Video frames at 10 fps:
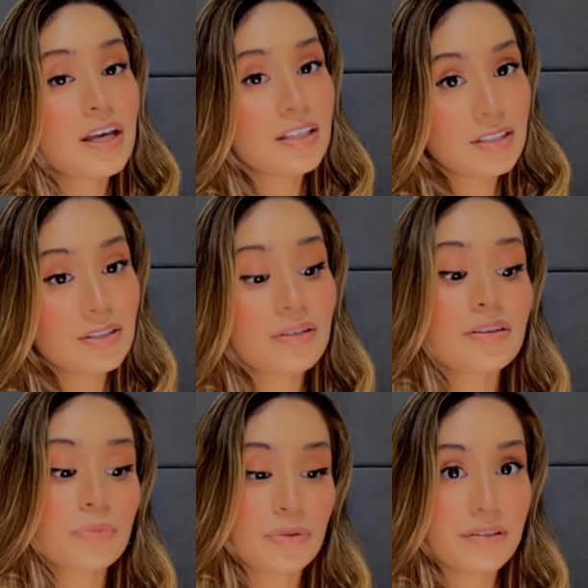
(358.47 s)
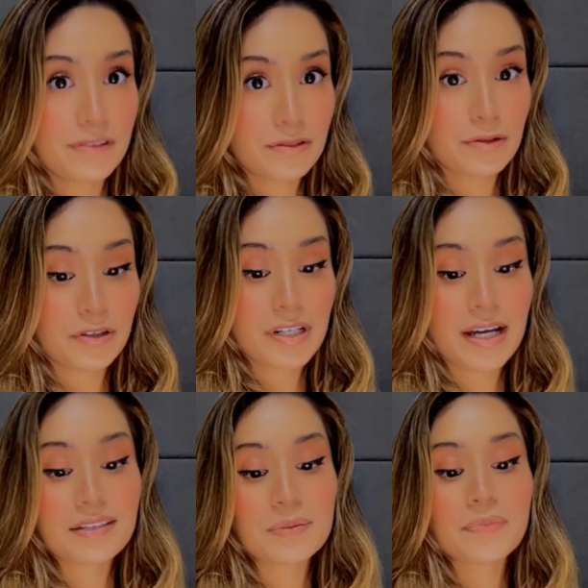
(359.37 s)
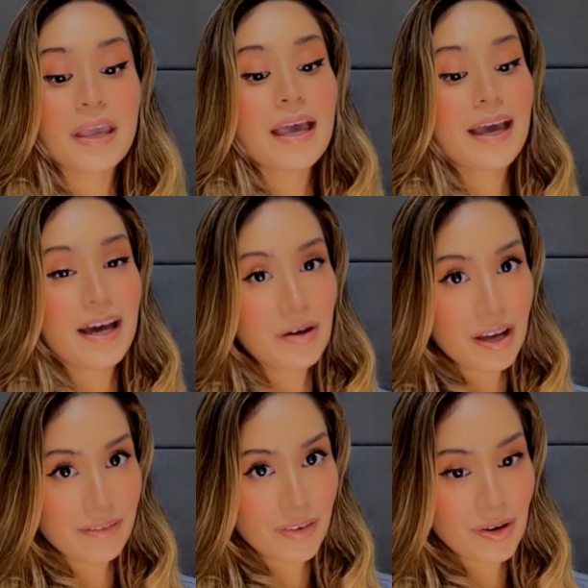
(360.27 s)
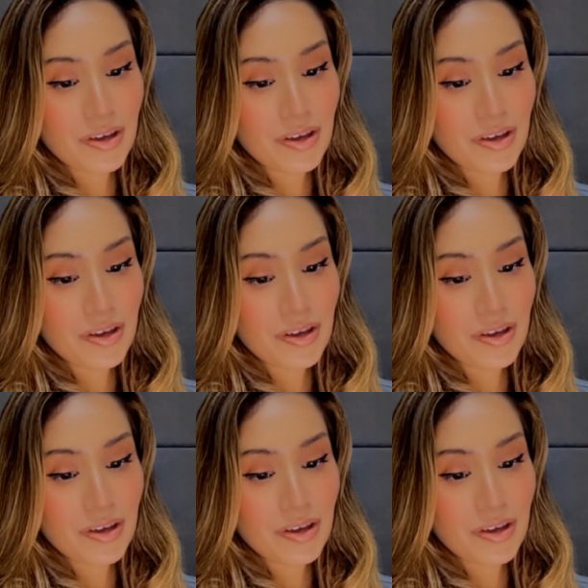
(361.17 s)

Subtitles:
to the prefrontal cortex. However,